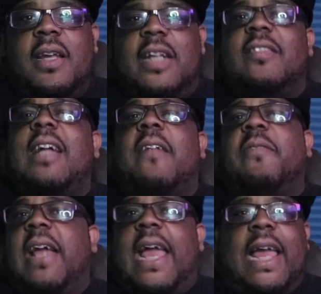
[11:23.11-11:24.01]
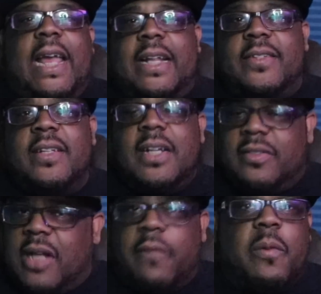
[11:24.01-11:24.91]
It's not for ads, it's
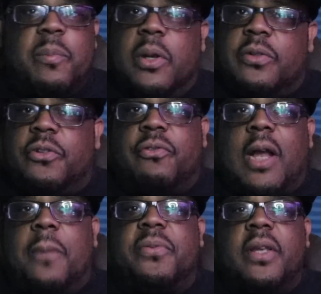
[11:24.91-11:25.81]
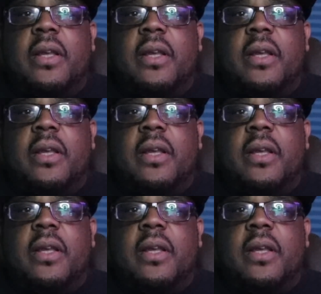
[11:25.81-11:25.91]
not for merch drops,